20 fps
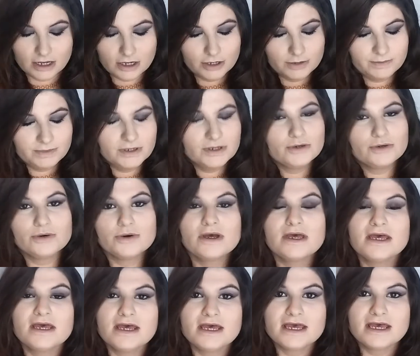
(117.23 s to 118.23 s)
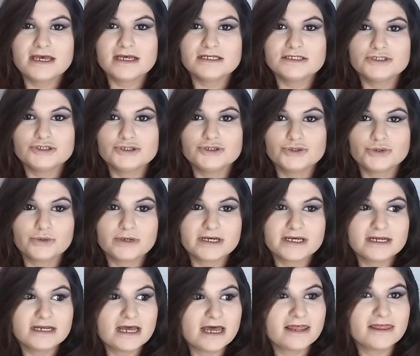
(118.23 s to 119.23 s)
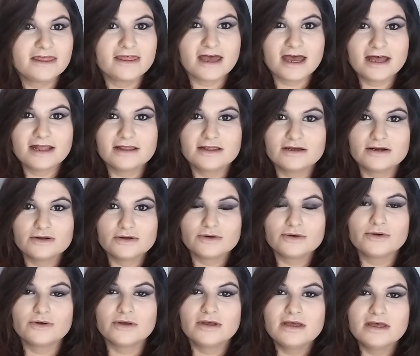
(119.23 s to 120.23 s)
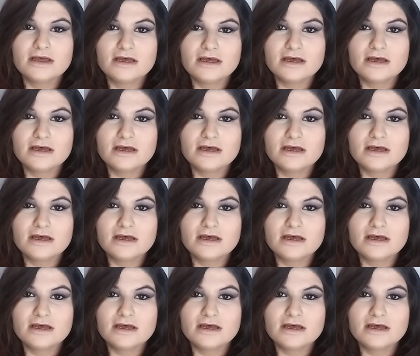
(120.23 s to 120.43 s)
I hope you enjoyed that little